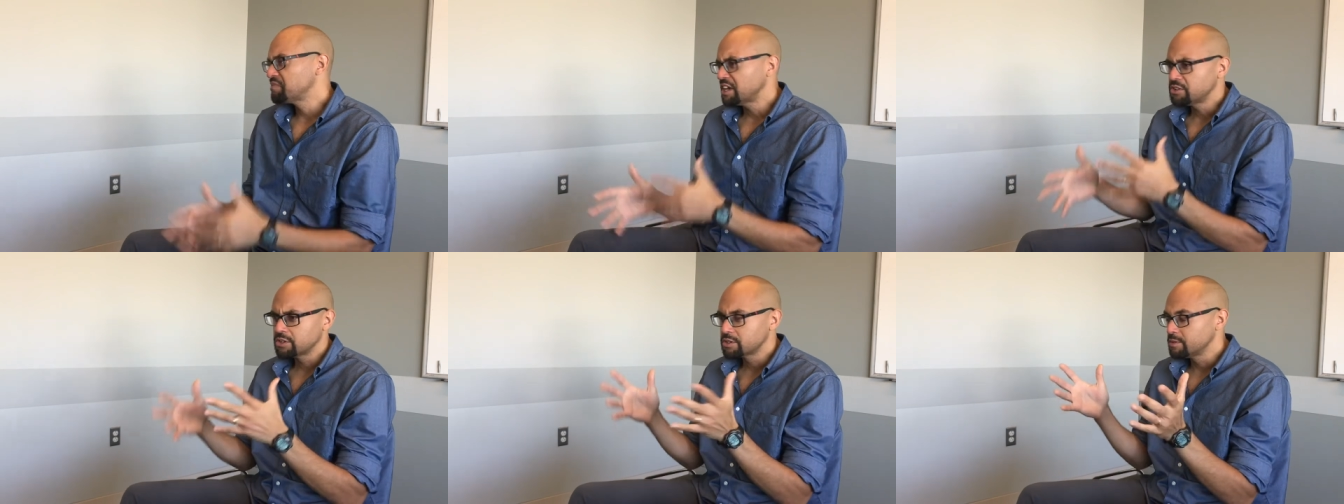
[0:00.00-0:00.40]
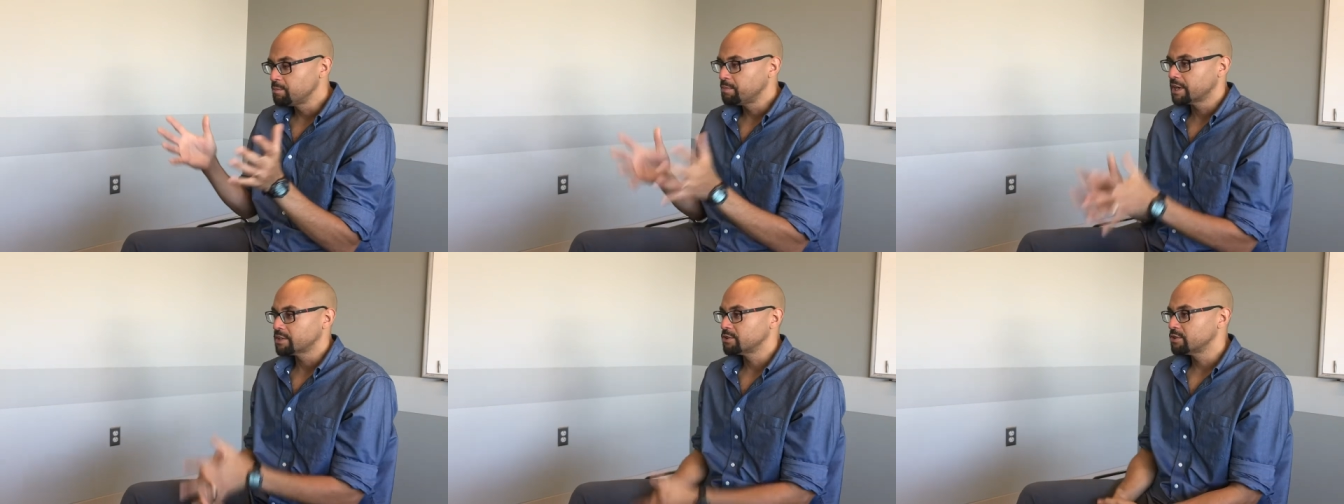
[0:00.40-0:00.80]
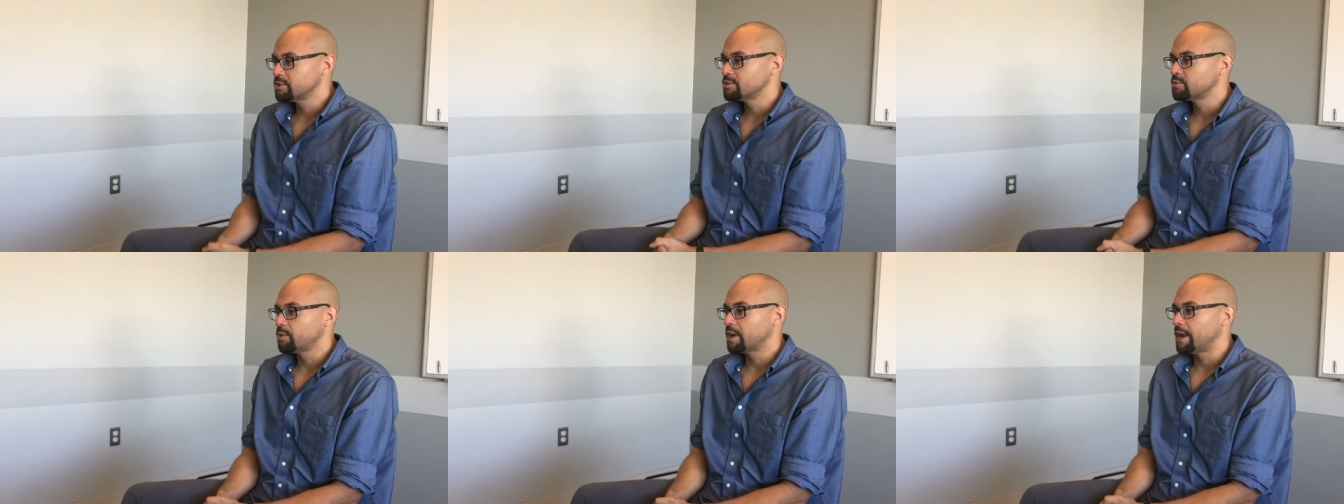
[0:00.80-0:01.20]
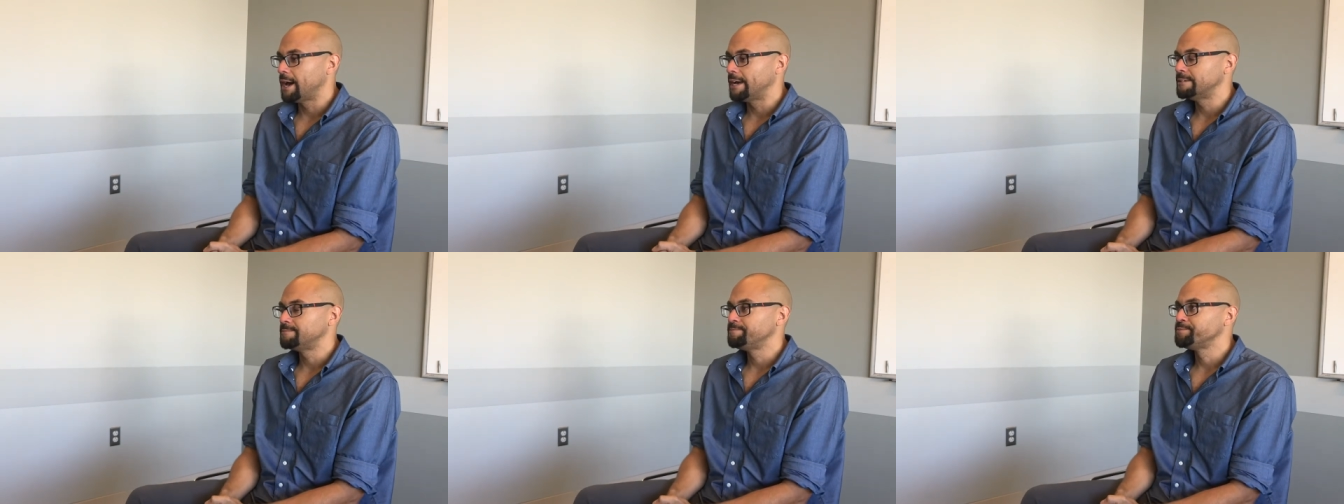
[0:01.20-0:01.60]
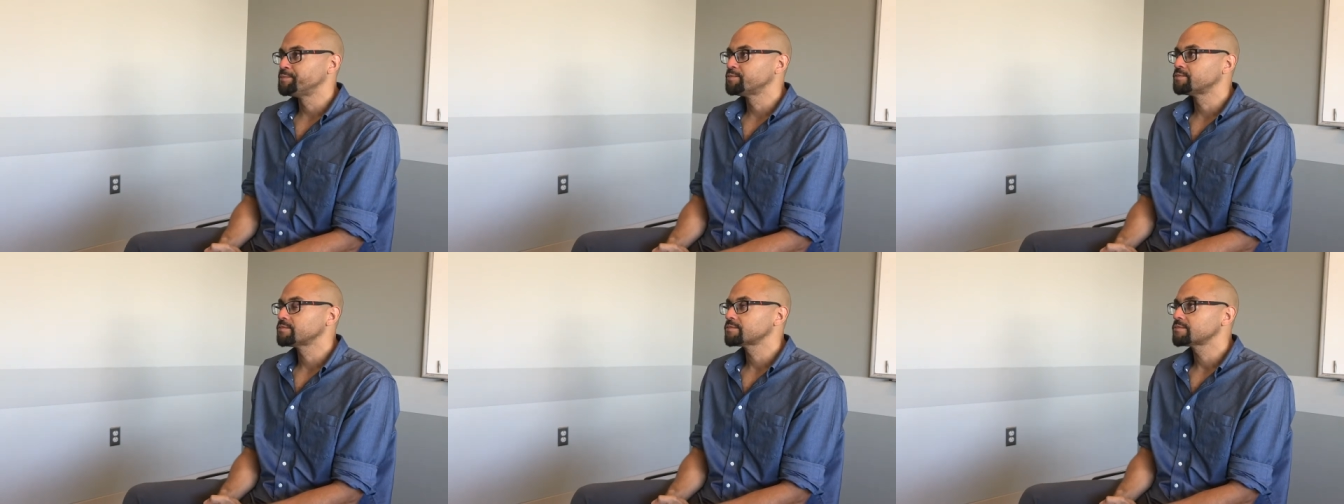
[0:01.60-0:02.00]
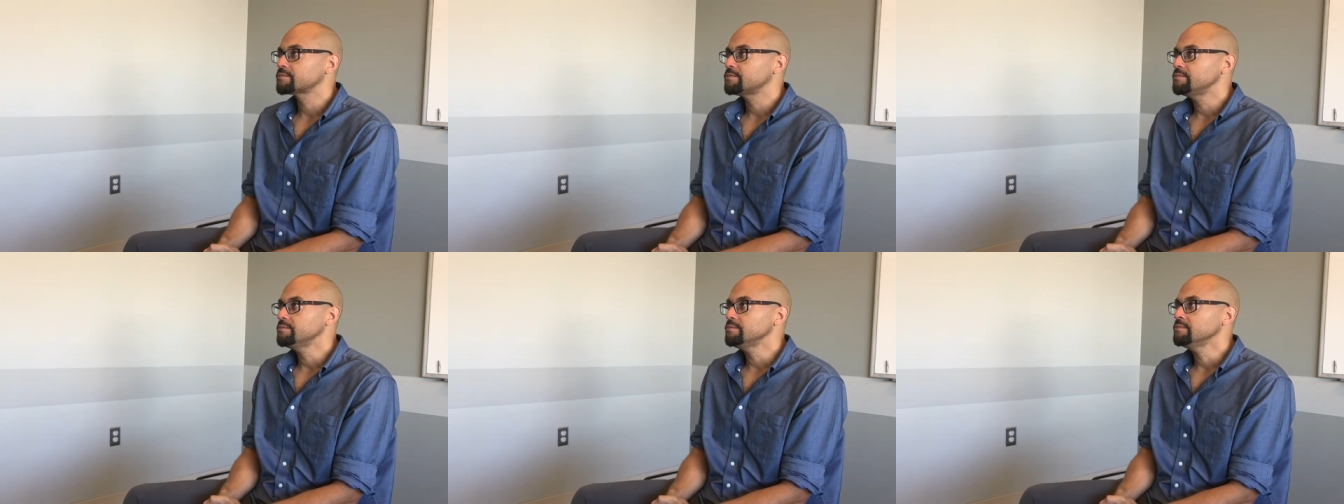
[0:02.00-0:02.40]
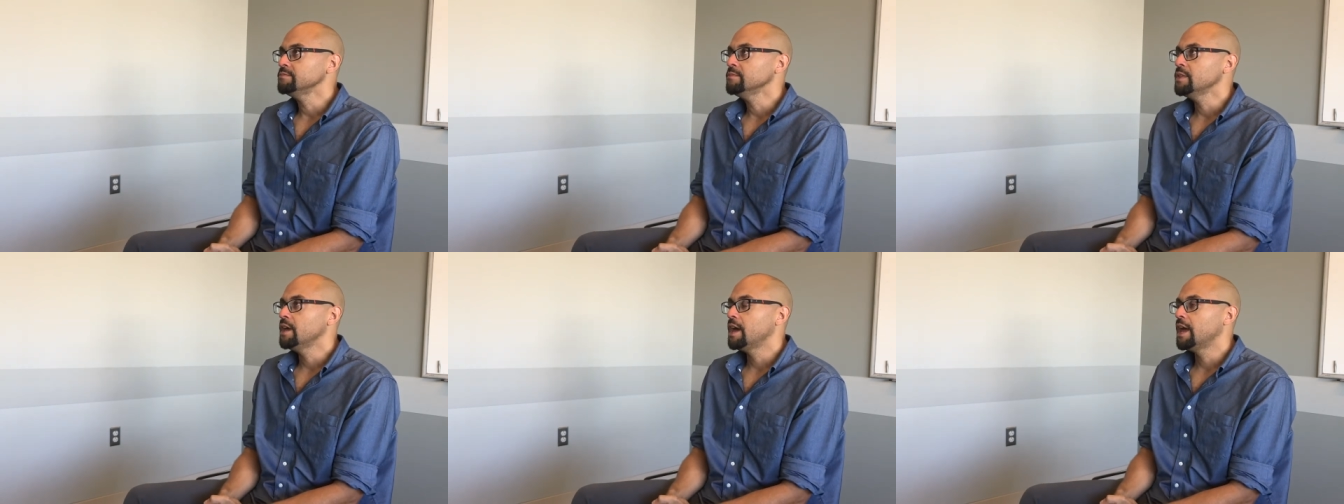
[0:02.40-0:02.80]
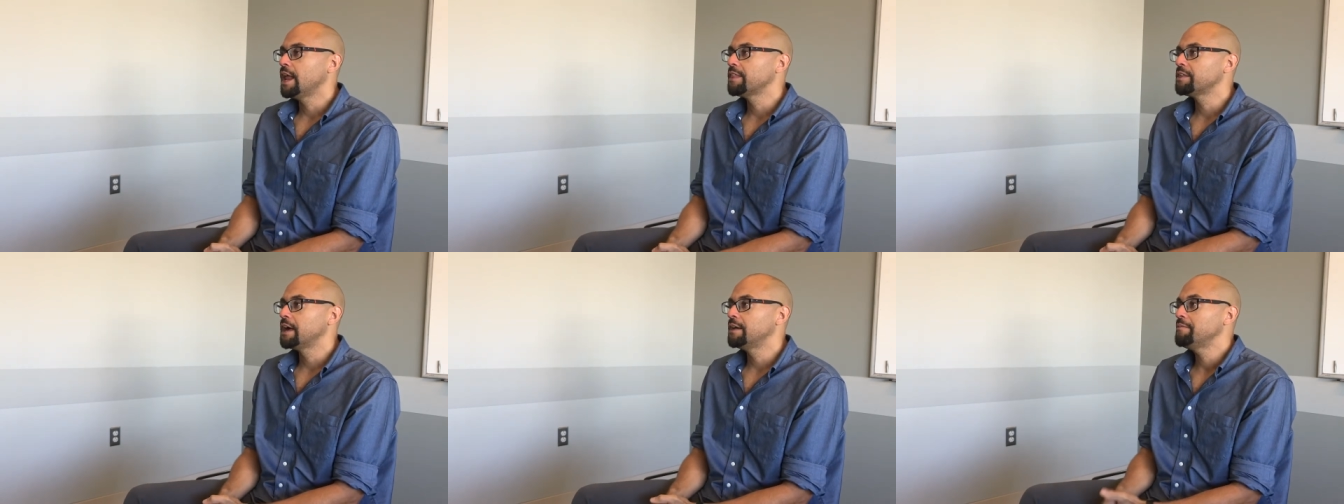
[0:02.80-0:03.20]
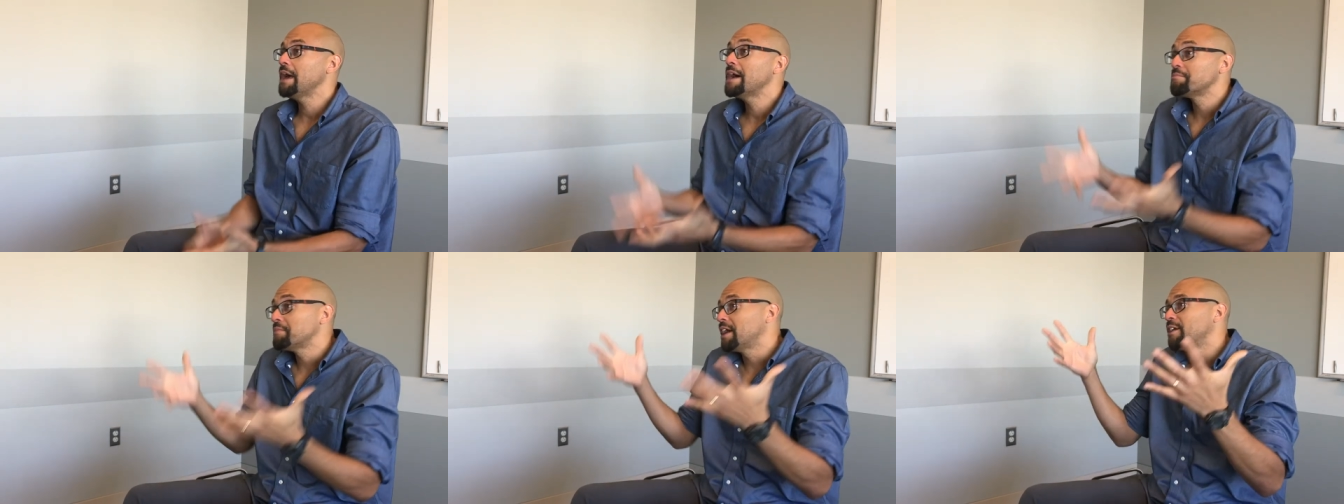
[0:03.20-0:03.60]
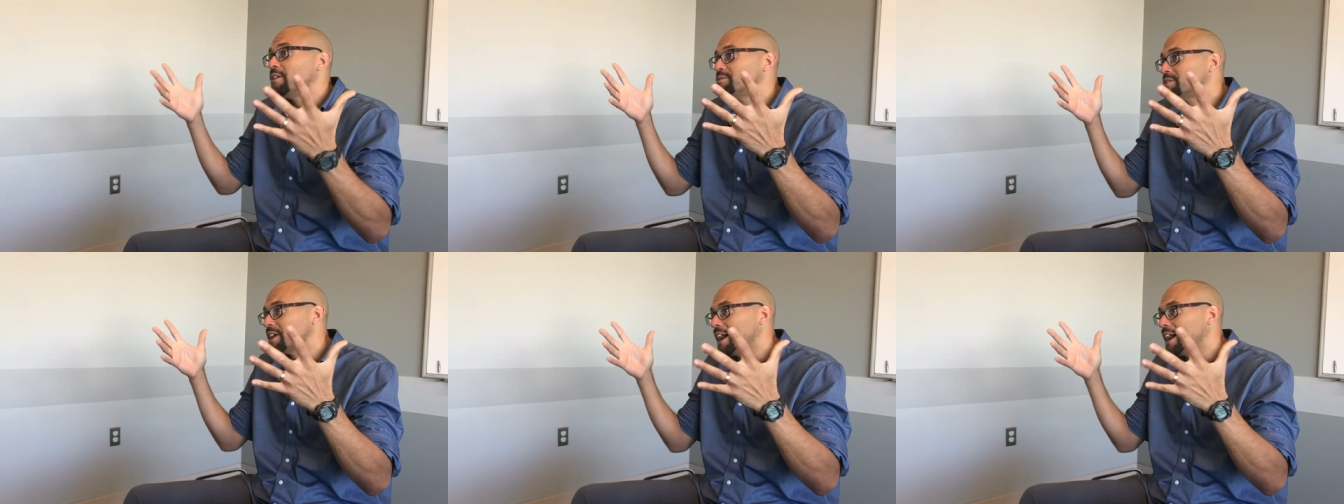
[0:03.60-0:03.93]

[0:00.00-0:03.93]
I took some pictures, whatnot, and I thought, man, eh, I don't know if